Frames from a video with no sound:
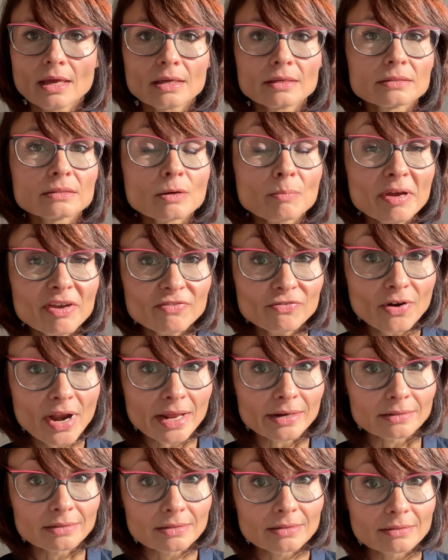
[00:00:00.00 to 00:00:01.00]
So my
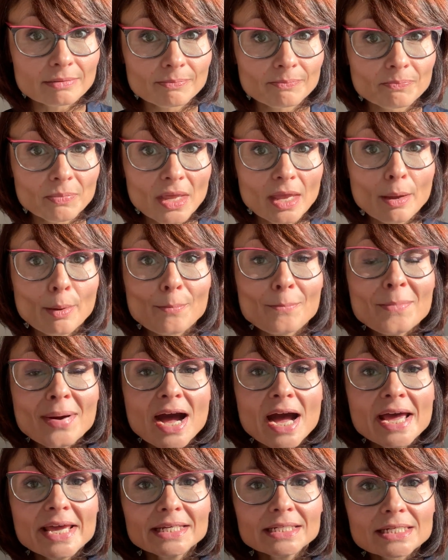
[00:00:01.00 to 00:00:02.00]
friend,
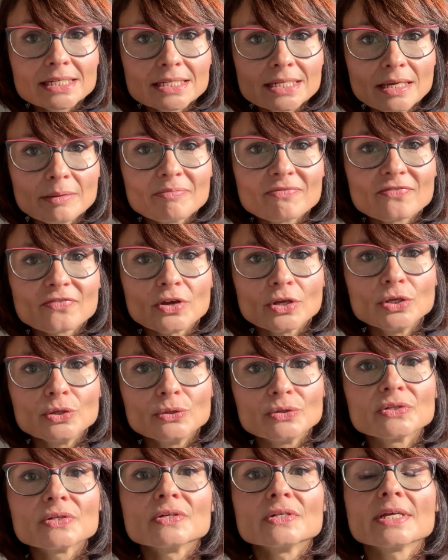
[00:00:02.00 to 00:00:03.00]
my tip for you
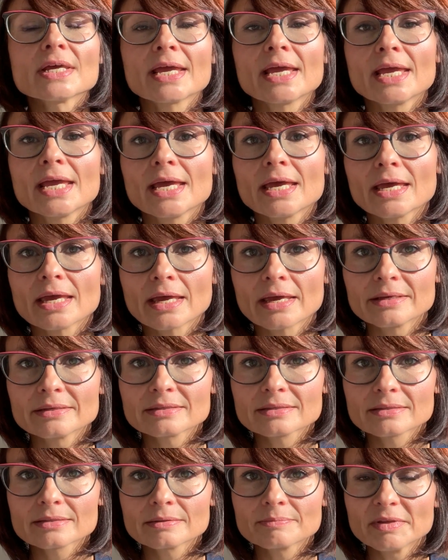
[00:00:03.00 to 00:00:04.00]
today
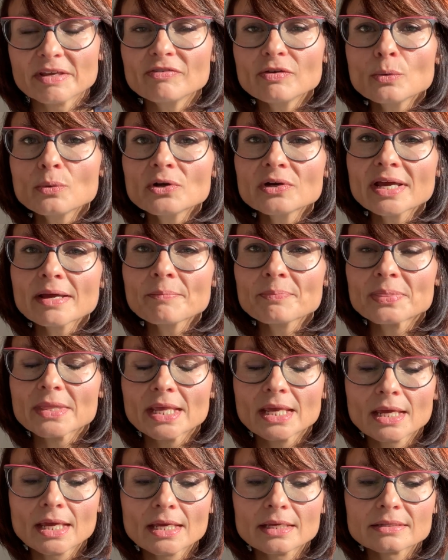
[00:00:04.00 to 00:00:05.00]
is, if you want to
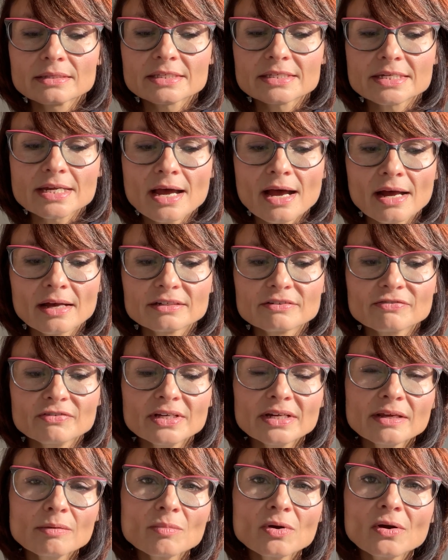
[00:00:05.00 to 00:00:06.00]
start
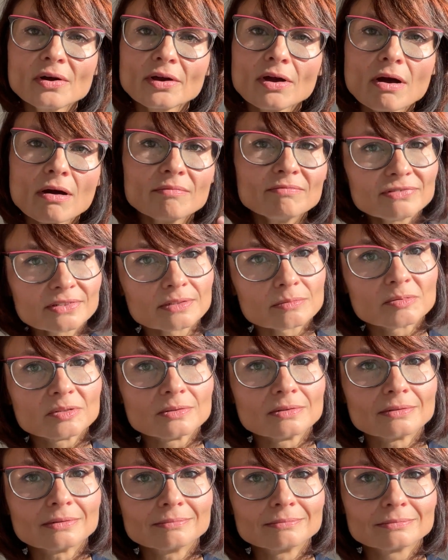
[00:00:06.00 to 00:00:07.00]
feeling more
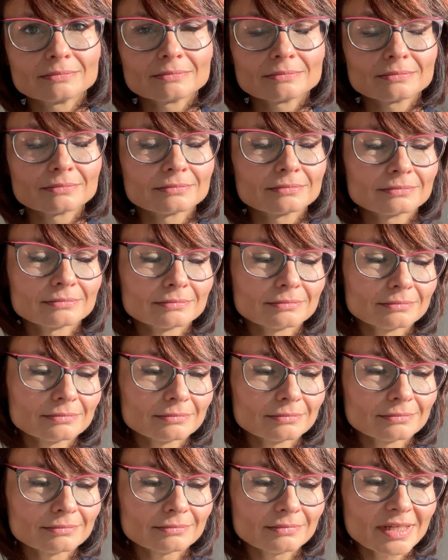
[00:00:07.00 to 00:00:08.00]
comfortable,
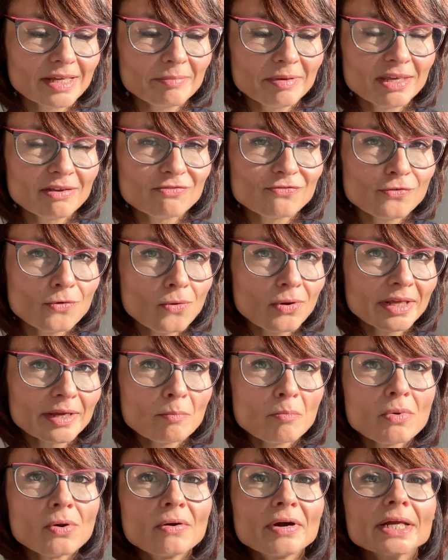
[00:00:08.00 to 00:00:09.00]
maybe falling
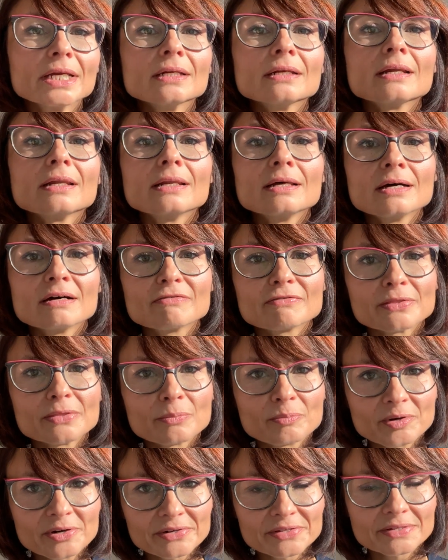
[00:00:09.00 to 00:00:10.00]
more in love with the
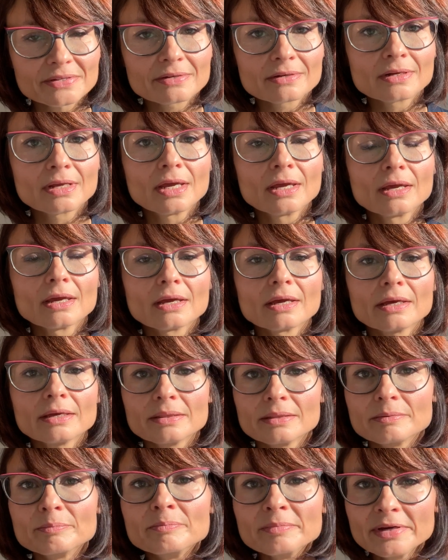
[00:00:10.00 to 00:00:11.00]
person in
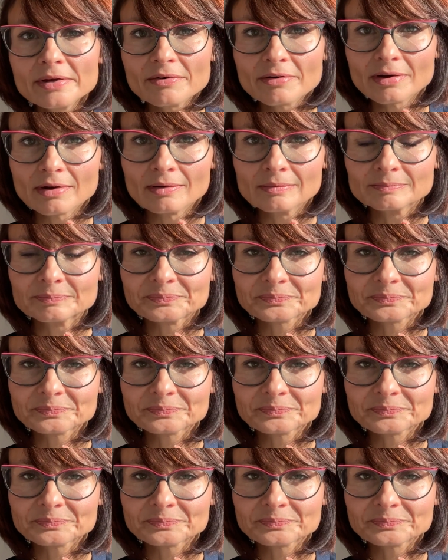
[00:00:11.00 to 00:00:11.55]
the mirror,